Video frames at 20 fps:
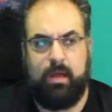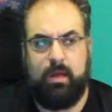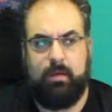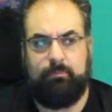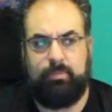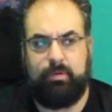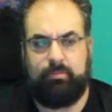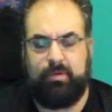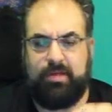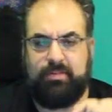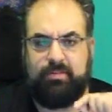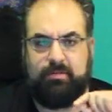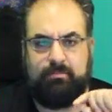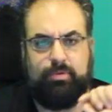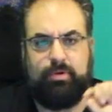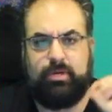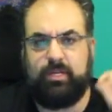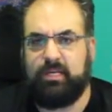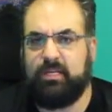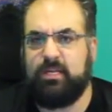But rather than
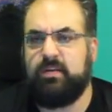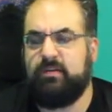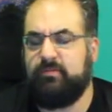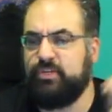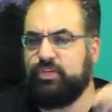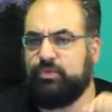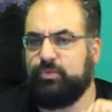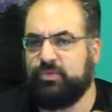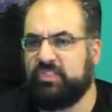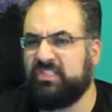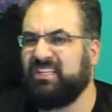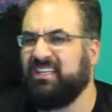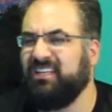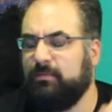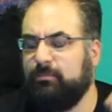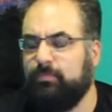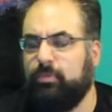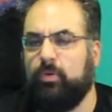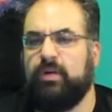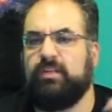putting in individual skill
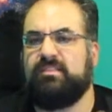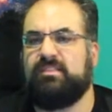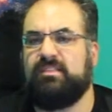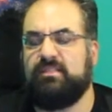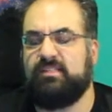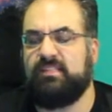points and